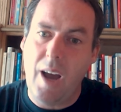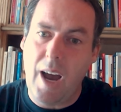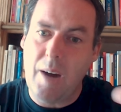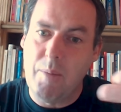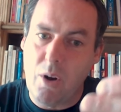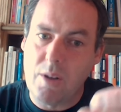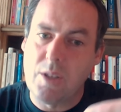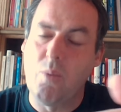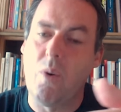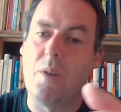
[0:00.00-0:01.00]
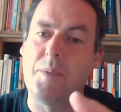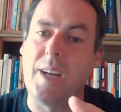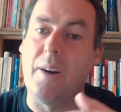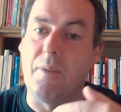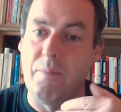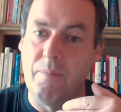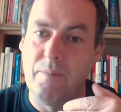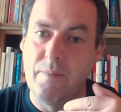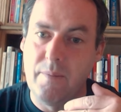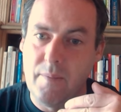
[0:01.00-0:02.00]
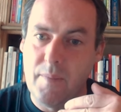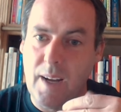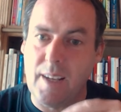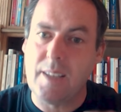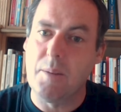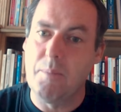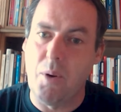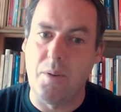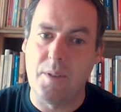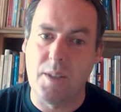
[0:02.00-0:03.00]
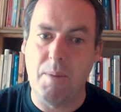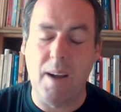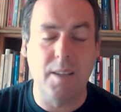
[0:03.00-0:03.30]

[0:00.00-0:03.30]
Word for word: and we also warm down, and that's important as well.